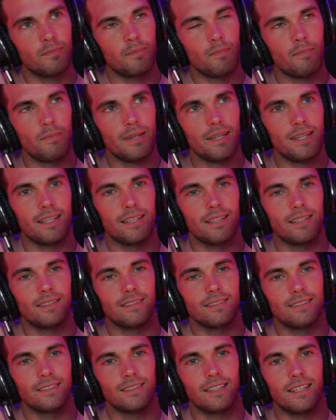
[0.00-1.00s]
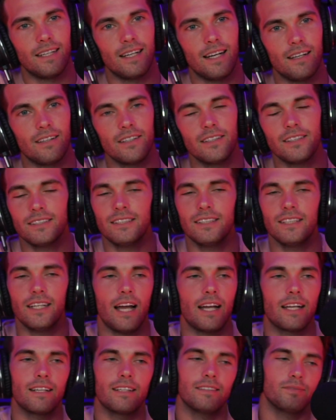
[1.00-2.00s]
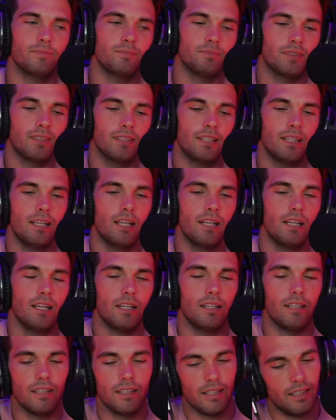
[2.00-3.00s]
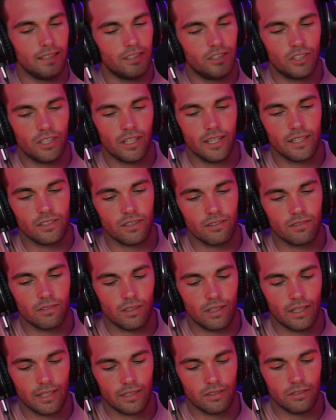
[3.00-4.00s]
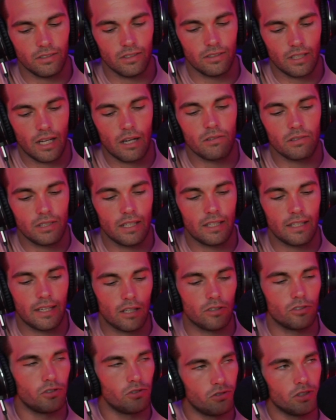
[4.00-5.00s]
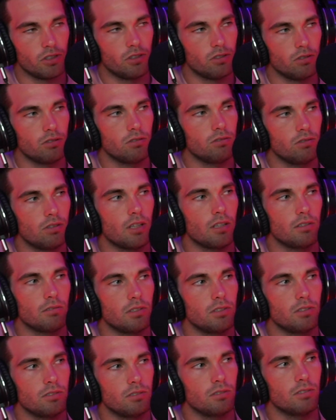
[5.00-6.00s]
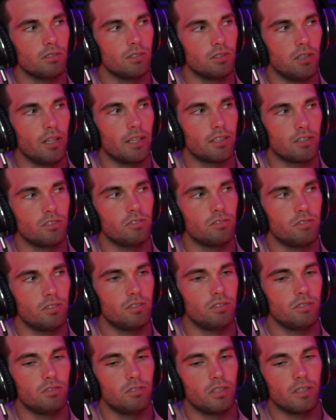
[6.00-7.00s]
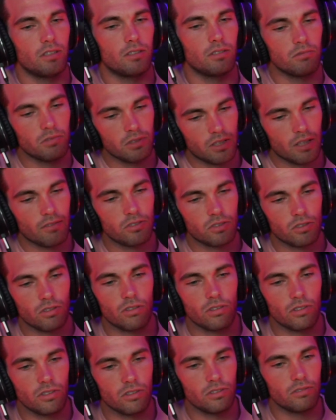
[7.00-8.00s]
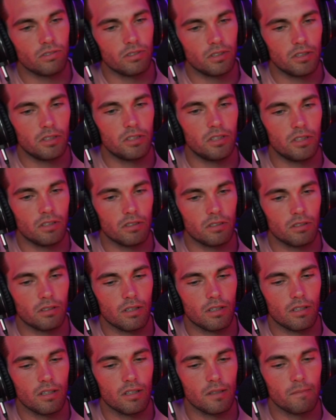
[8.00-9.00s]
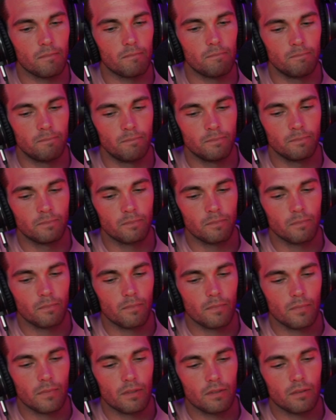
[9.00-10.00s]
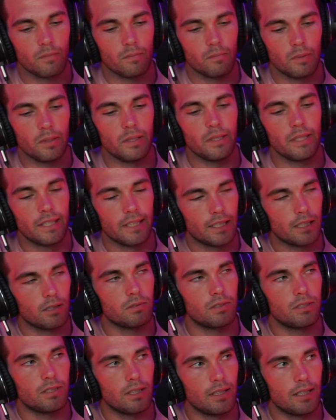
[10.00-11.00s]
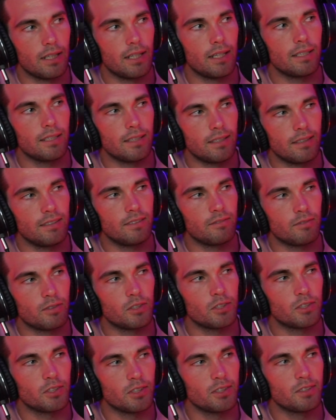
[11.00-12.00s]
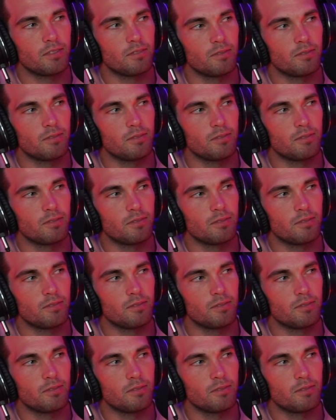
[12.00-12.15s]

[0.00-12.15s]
Man, honestly, it's changed over the last 2 years. I would say now jiu-jitsu. I would do a jiu-jitsu channel, which I've started doing this year. But yeah, I would say that. For sure.